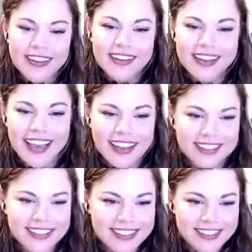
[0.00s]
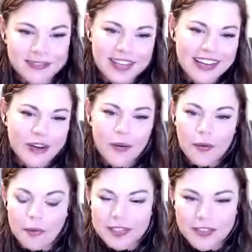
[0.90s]
guests. We get a whole
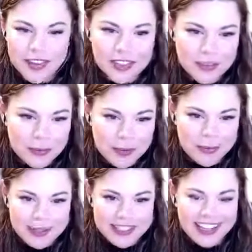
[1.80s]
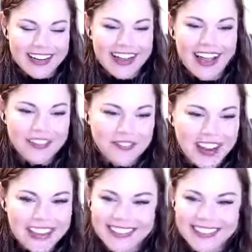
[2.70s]
bunch of extra people today. Hi, Fred.